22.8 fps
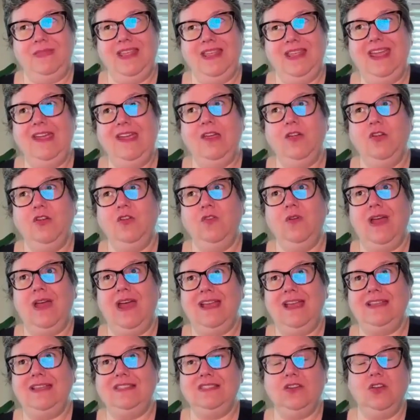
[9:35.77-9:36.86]
From
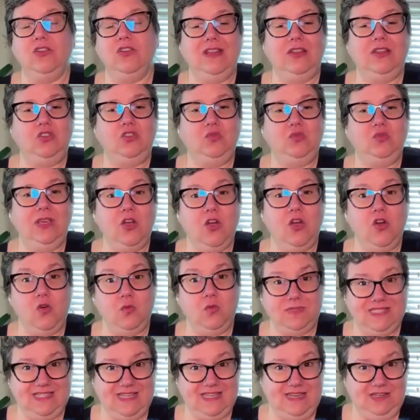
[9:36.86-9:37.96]
there, I started
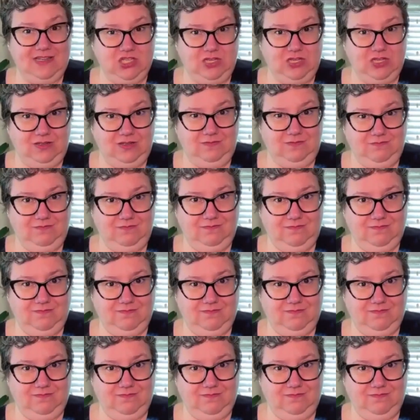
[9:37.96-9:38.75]
doing home staging.